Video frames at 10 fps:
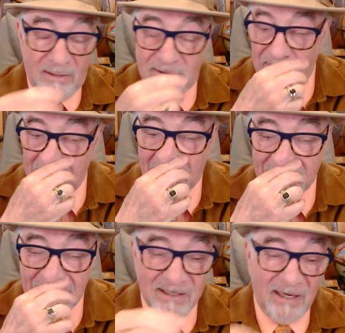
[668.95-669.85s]
So he then
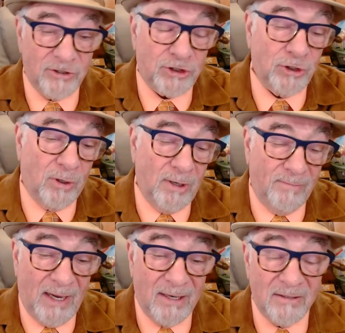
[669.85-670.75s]
says, in short,
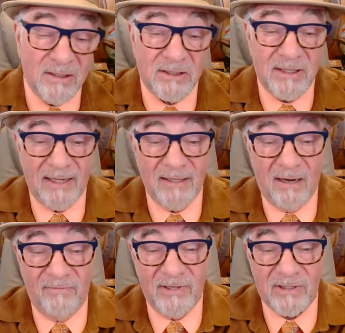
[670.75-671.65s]
my
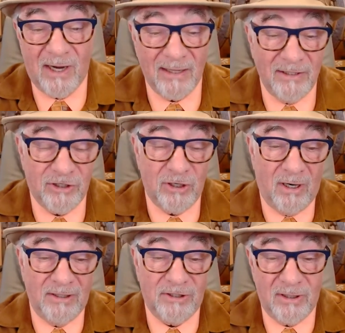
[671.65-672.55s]
understanding of this highly
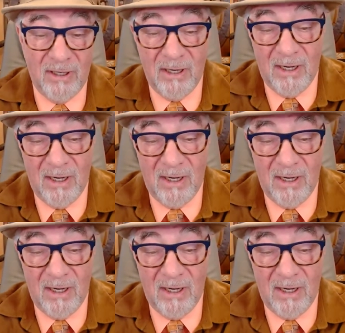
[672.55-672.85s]
charged